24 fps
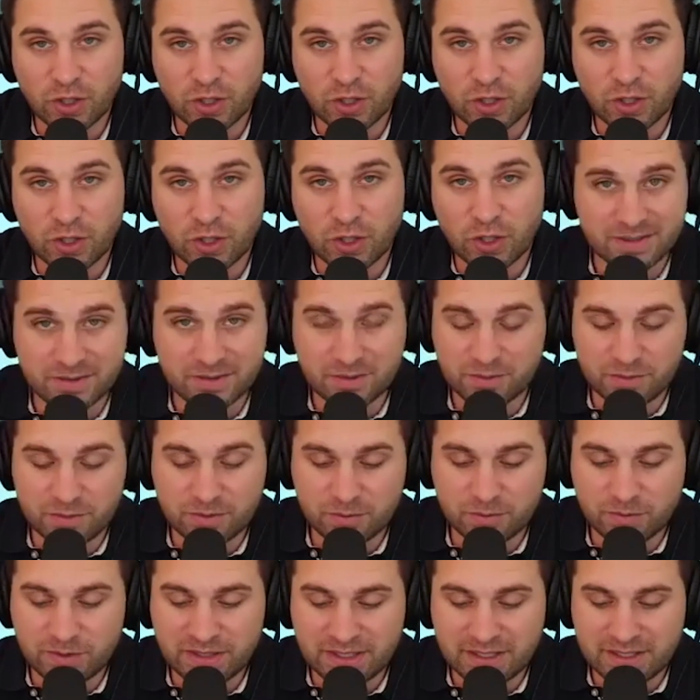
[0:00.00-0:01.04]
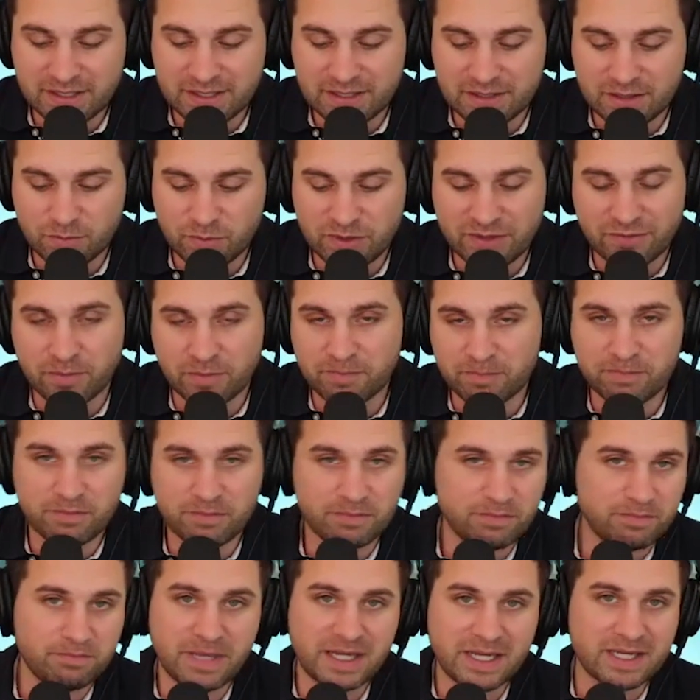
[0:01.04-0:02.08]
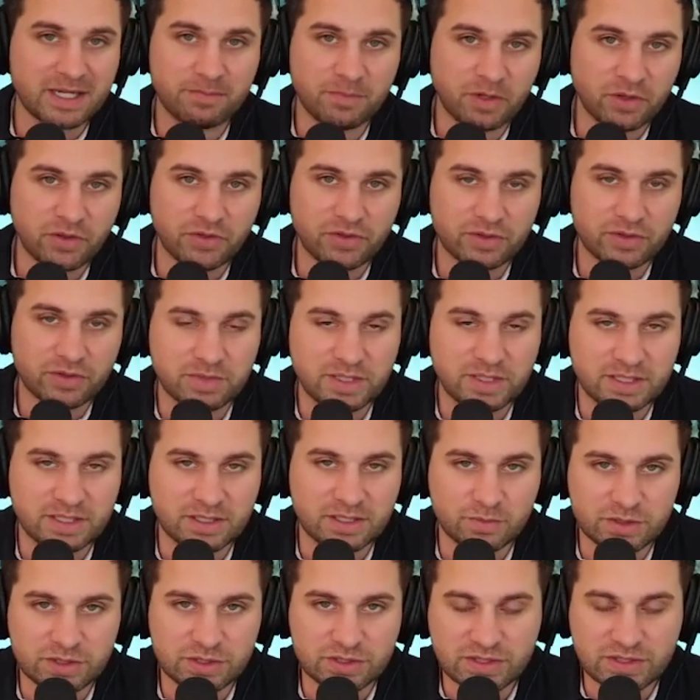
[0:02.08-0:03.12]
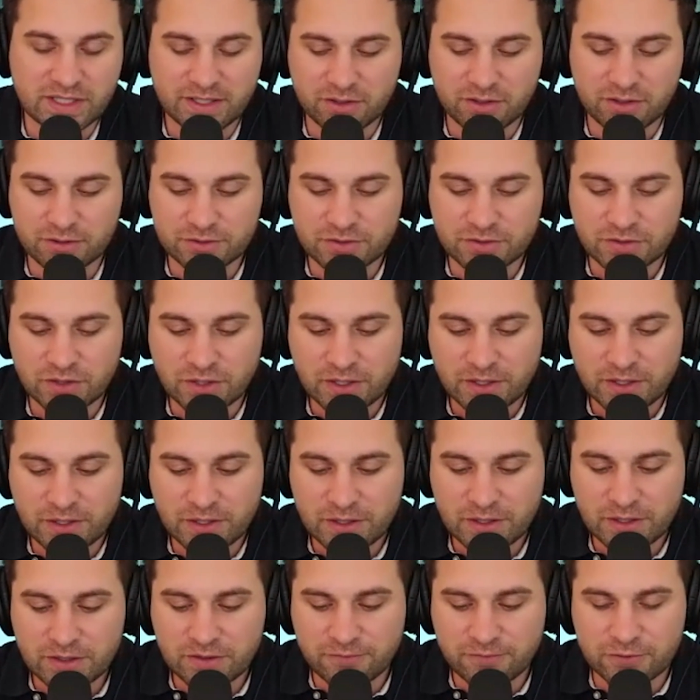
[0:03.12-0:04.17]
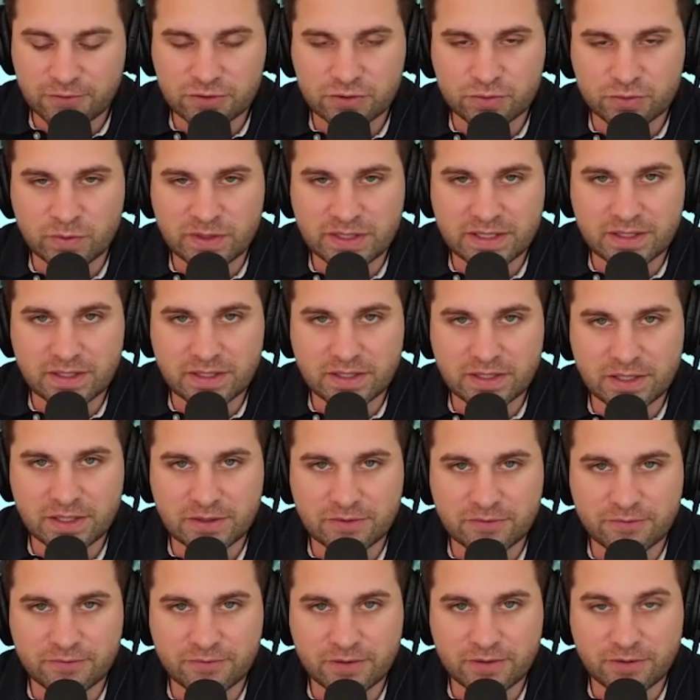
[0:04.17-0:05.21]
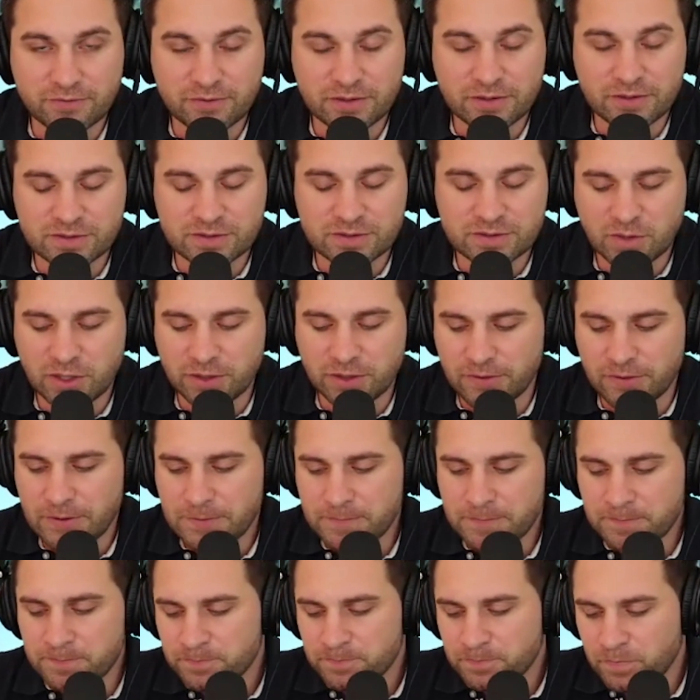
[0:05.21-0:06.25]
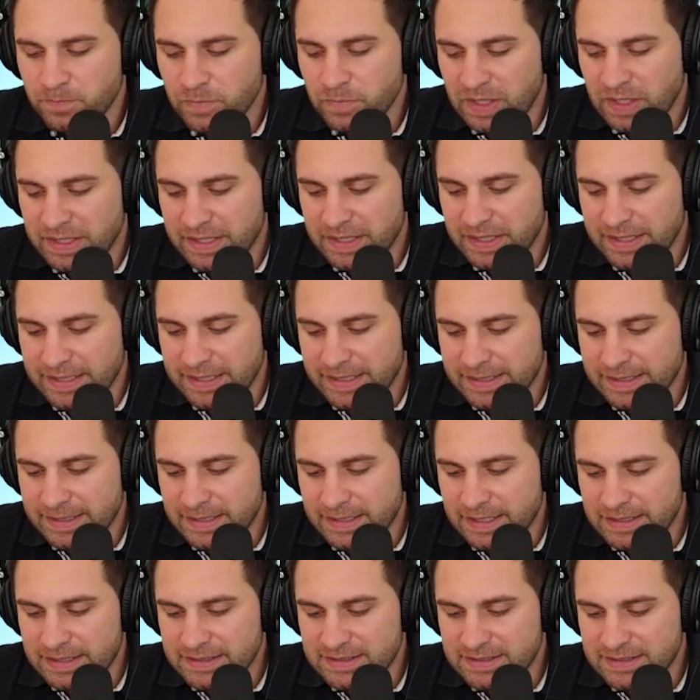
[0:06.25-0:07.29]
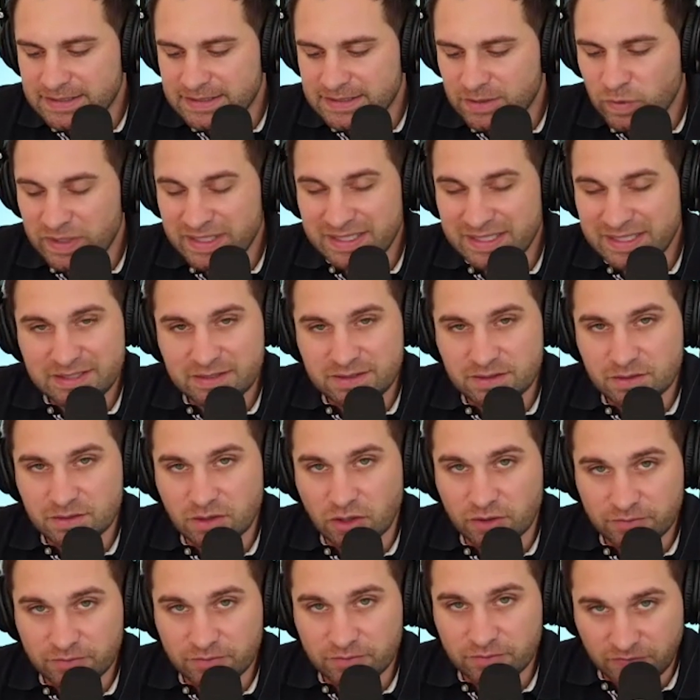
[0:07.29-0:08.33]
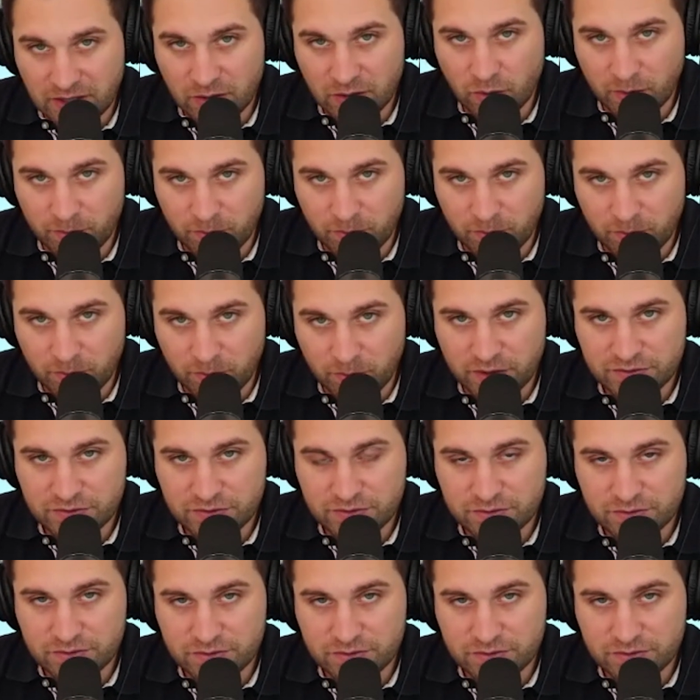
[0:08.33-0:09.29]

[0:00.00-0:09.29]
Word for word: We had a we had a we have a mega monthly meeting. We just had ours the first week of of this month, and I said we need our follow up boss.